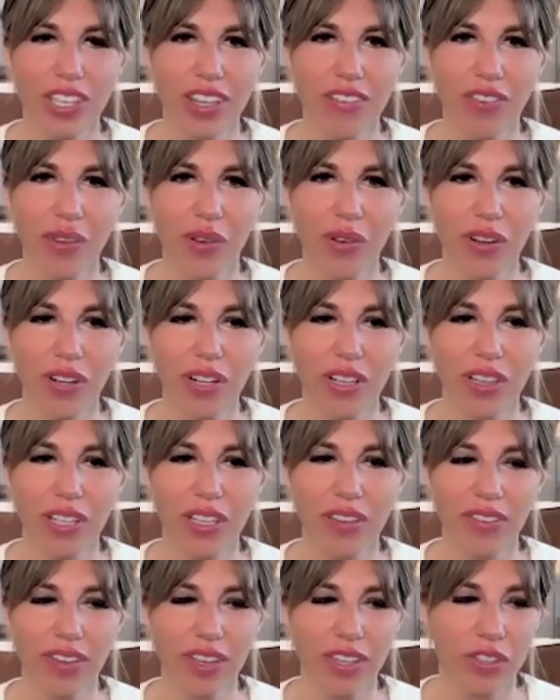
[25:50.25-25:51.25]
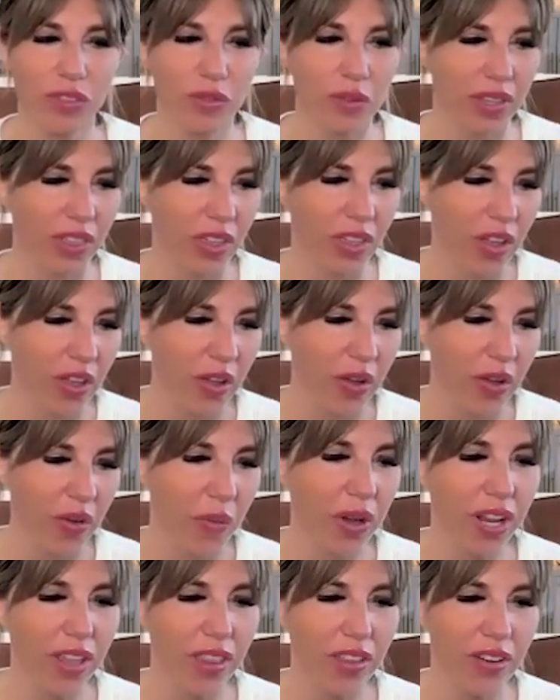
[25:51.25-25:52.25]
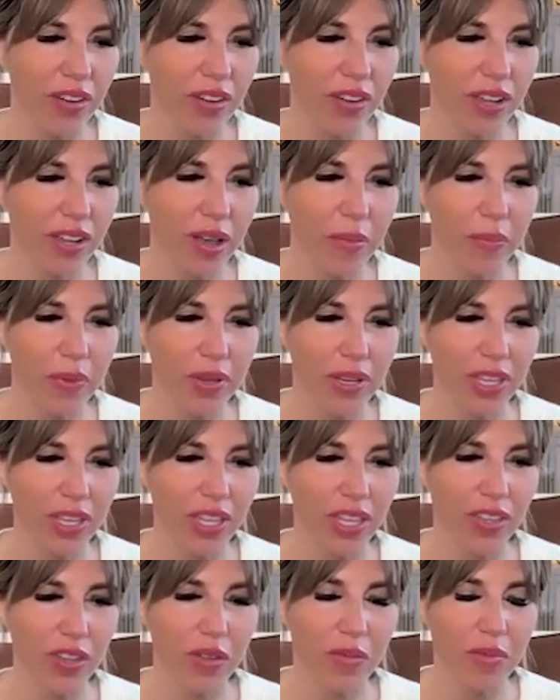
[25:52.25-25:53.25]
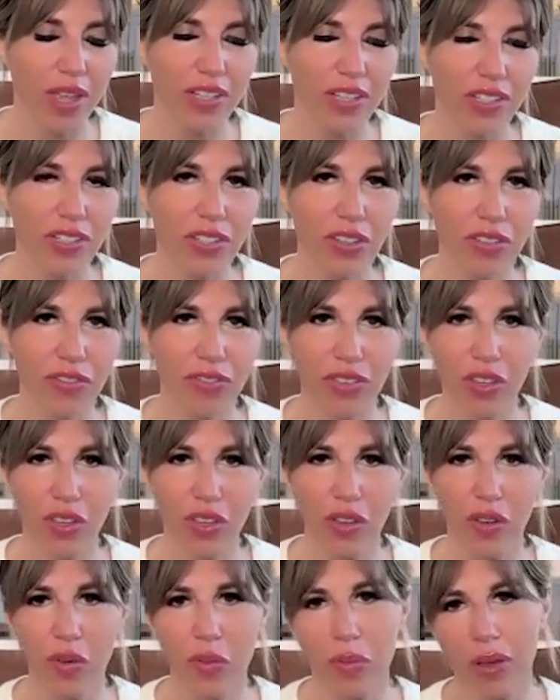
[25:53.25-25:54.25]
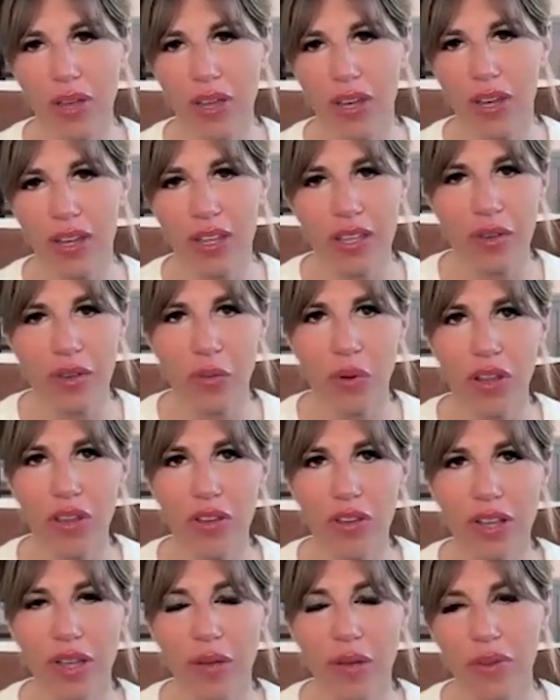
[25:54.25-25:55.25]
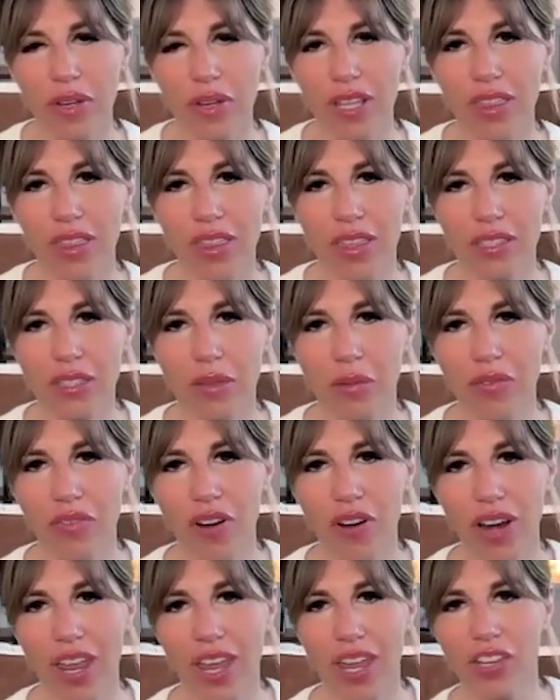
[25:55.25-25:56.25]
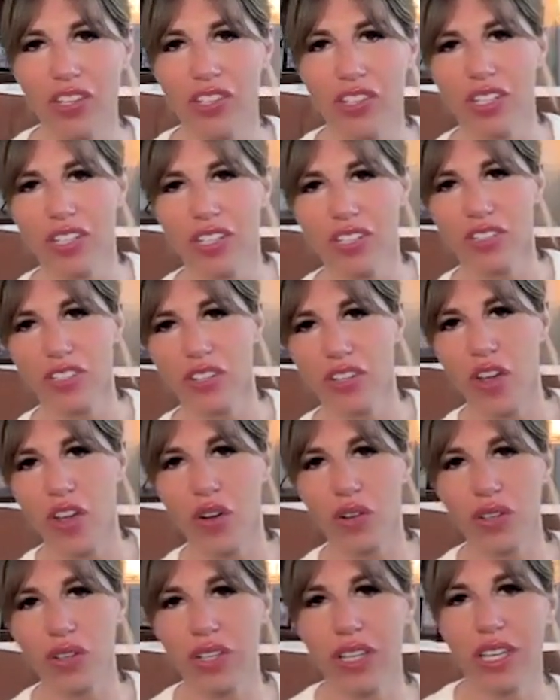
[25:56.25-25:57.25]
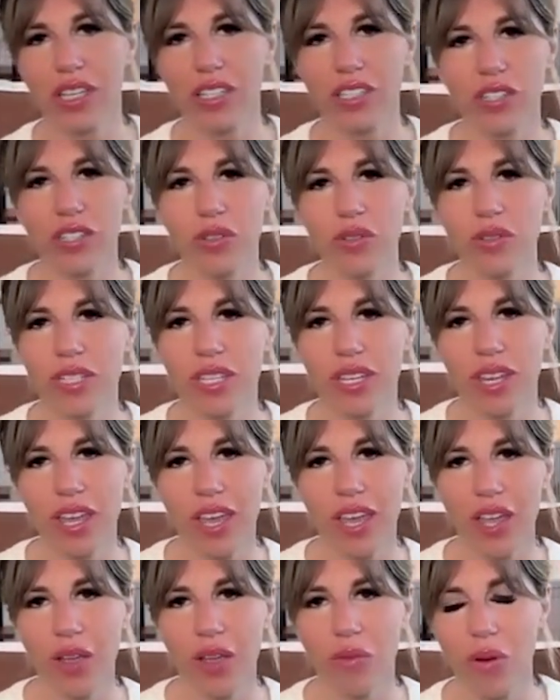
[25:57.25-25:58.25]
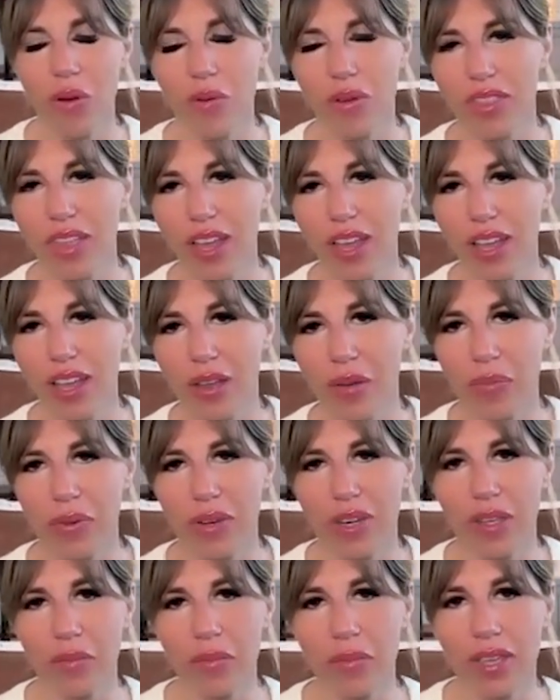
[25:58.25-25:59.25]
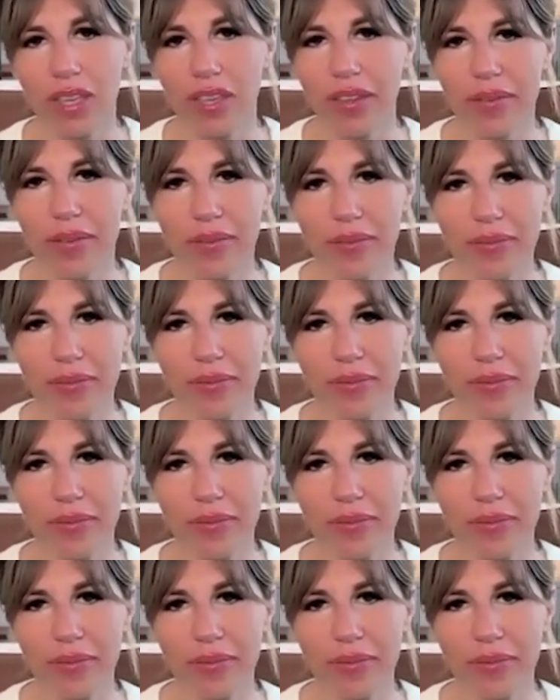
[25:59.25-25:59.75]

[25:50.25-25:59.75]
And if you were to leave us with one other company, you mentioned a few, but one other company that some of our agents should go look into today, what would that company be?